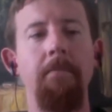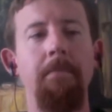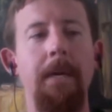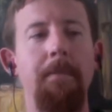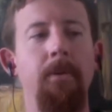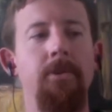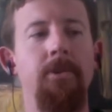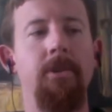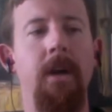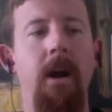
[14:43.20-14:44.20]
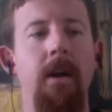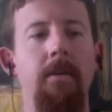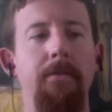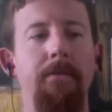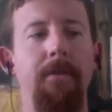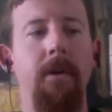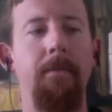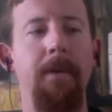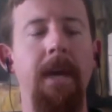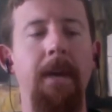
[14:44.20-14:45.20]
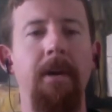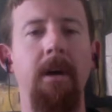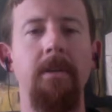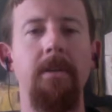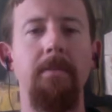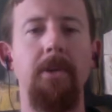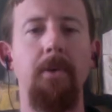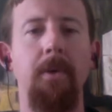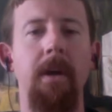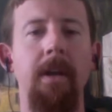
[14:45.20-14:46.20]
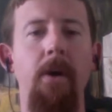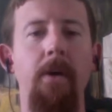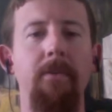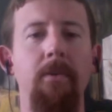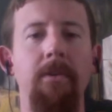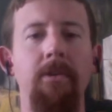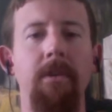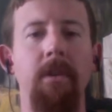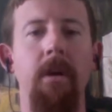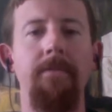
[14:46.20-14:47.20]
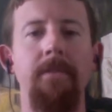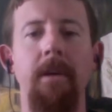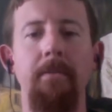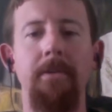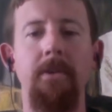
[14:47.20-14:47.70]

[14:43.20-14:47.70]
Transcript: people just kind of became accustomed to it, and now everyone just loves them.